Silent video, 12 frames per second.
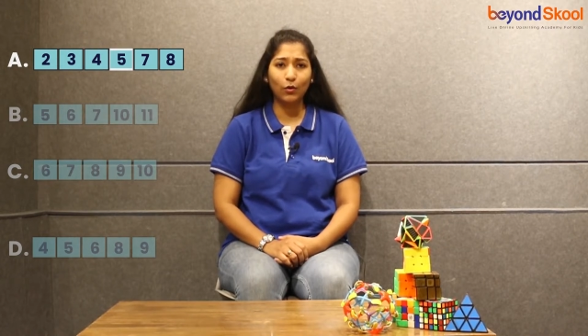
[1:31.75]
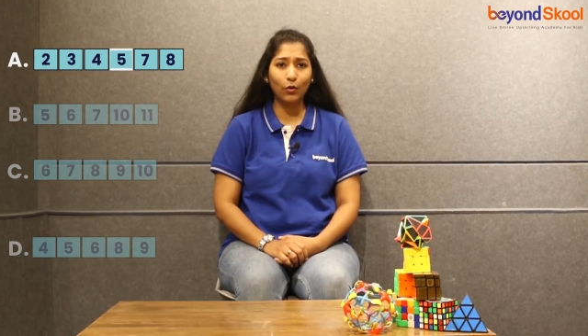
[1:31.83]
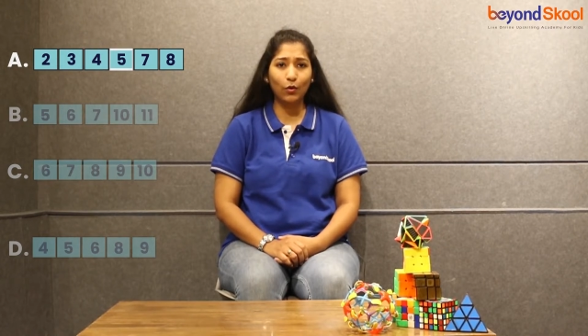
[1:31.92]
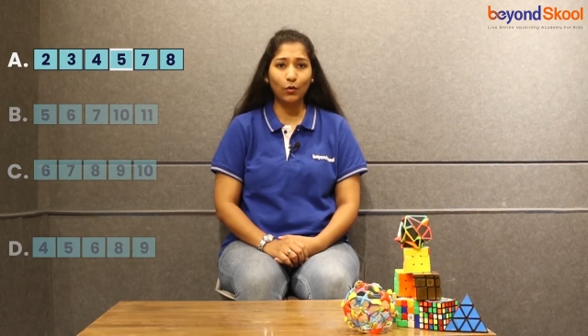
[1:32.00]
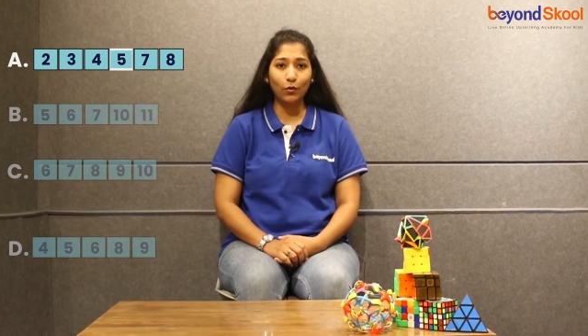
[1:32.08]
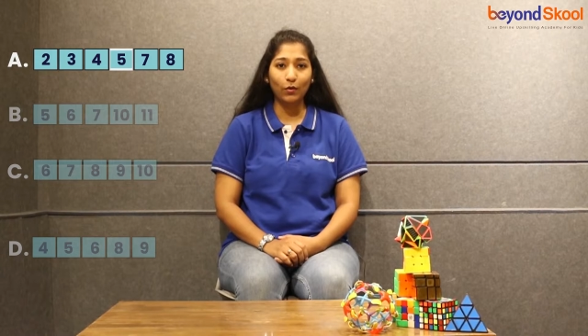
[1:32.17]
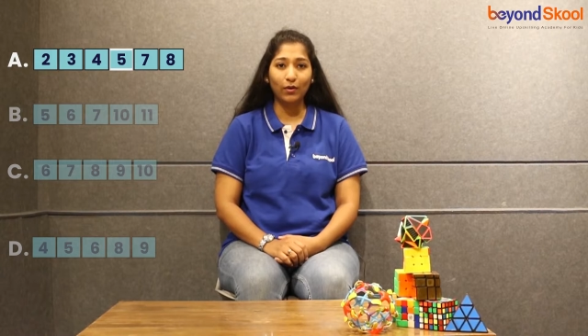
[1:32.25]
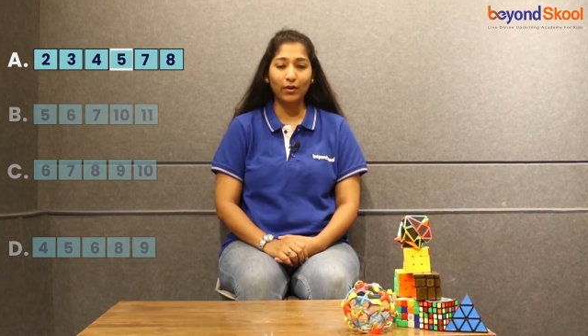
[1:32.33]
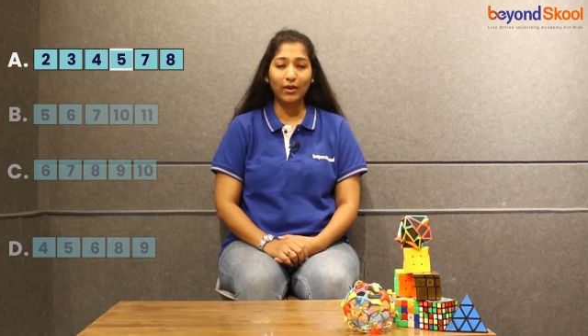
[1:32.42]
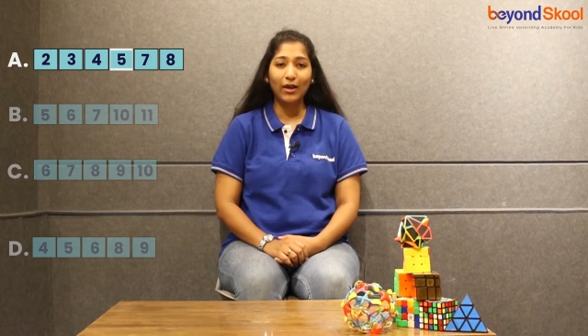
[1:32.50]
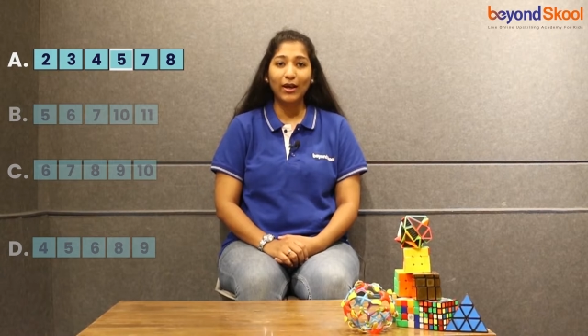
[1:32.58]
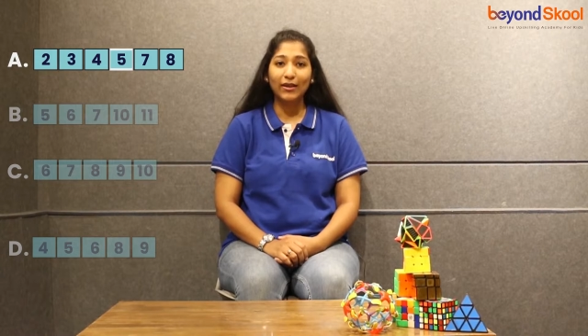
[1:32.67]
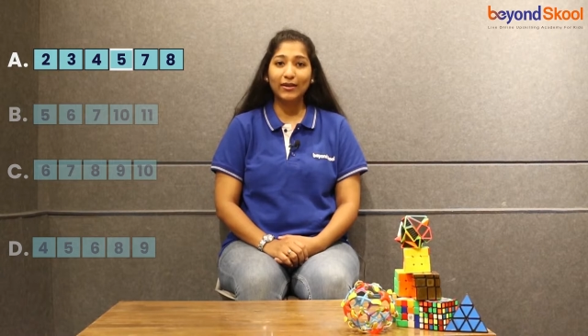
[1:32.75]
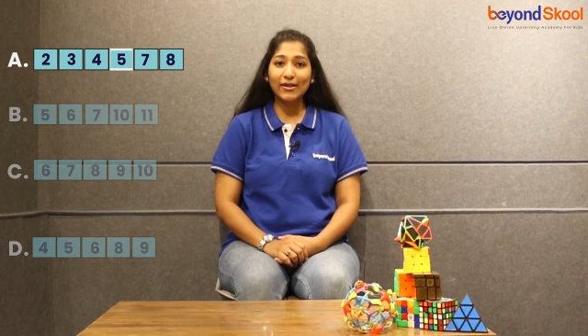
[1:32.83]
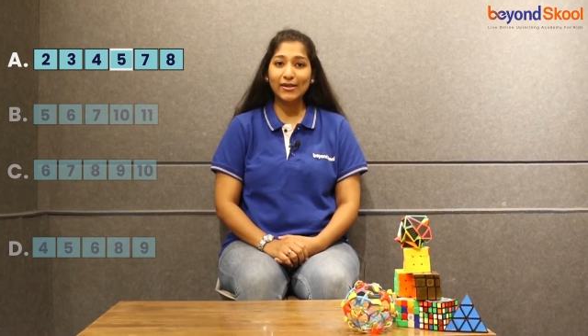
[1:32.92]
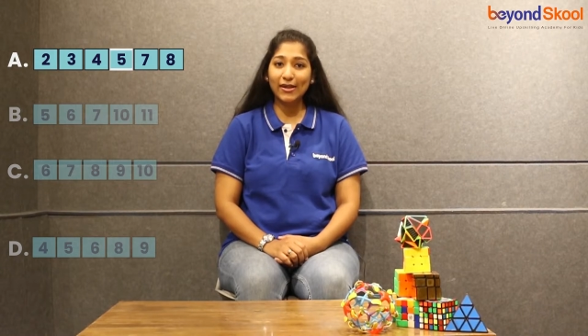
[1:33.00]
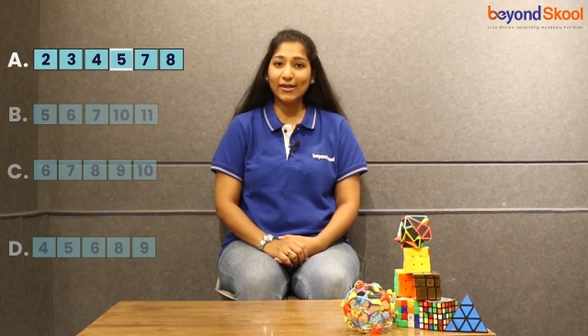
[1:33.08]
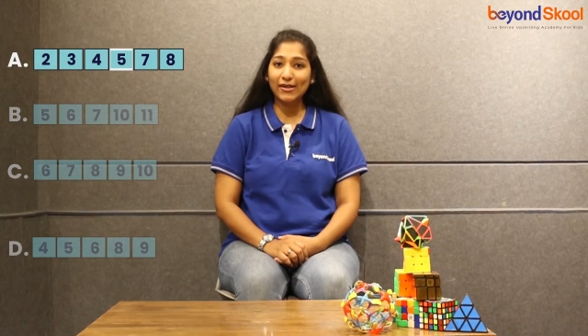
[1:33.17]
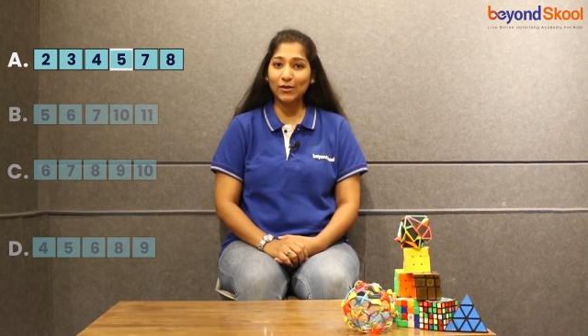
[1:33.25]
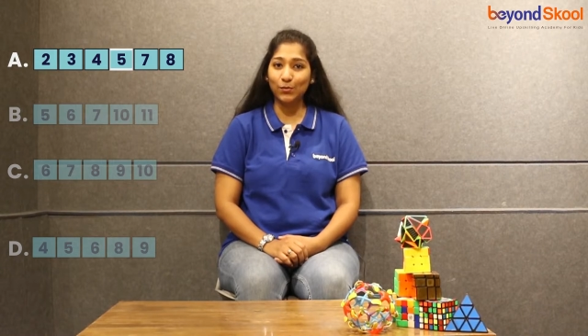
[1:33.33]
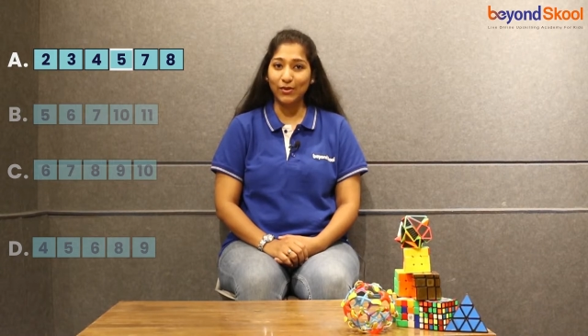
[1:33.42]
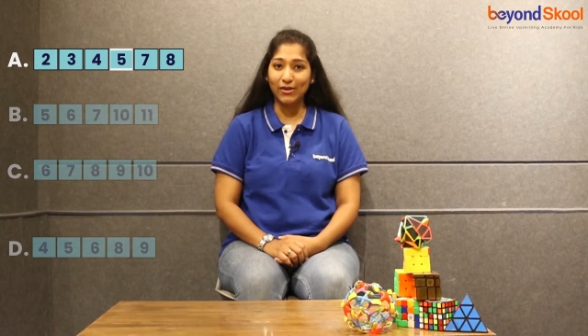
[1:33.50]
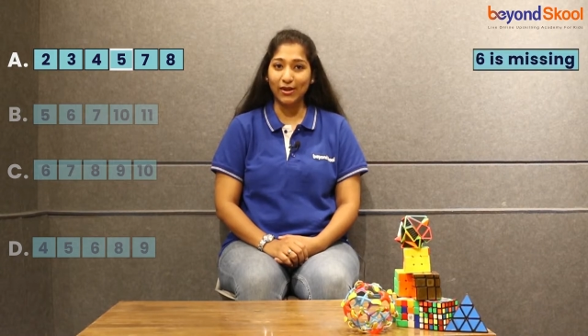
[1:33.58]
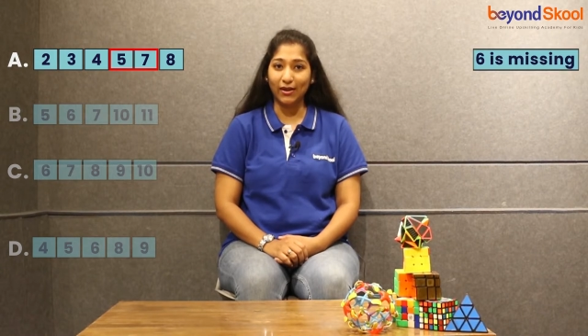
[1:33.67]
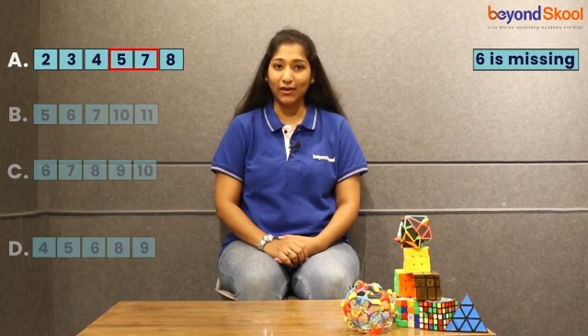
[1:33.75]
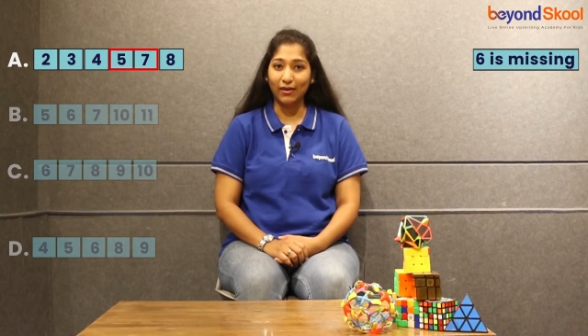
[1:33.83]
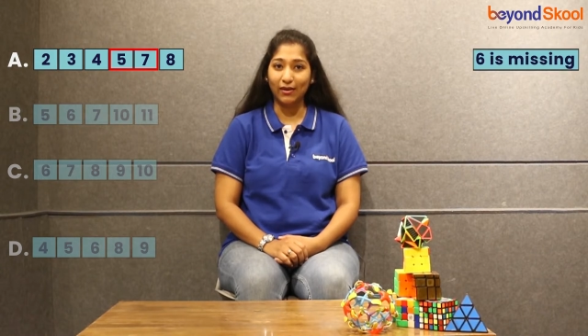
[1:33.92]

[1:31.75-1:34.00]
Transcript: Oh, the 6 is missing,